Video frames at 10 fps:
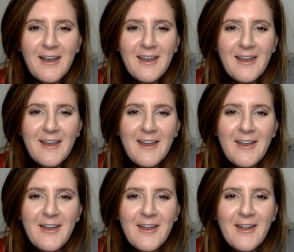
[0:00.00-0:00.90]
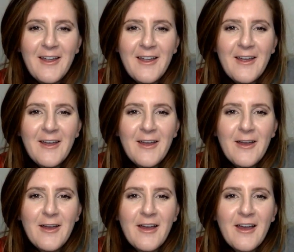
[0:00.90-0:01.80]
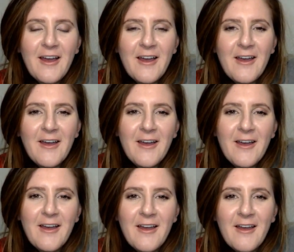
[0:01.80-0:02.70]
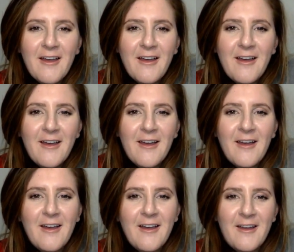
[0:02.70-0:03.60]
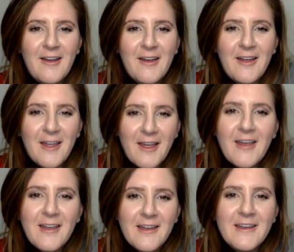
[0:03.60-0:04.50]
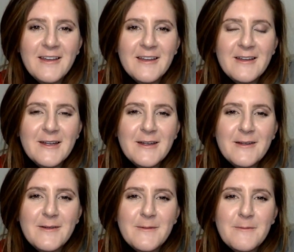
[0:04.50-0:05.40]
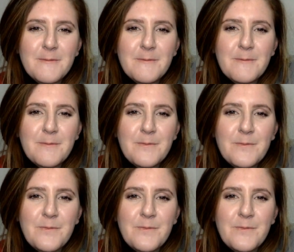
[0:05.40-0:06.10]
[no speech]